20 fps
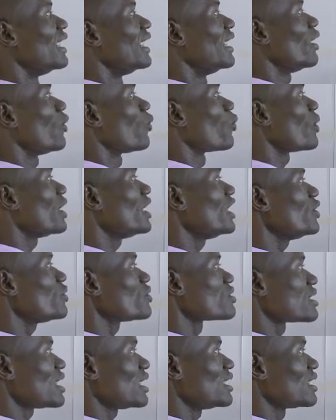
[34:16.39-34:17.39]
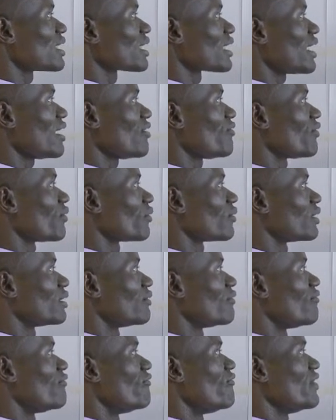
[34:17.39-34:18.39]
Now, when you study
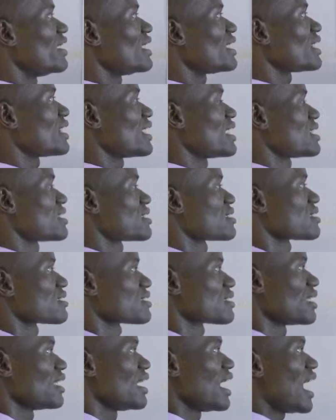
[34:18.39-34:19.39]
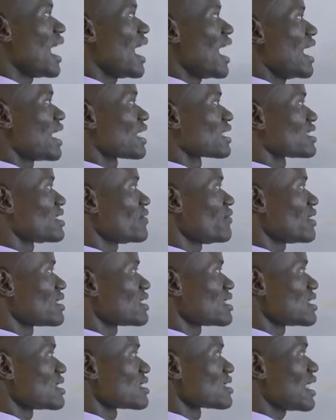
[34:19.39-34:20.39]
careful various
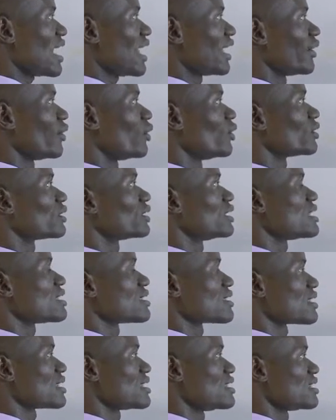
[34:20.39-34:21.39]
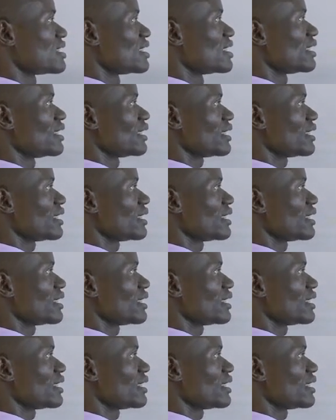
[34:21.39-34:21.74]
activities along this ridge,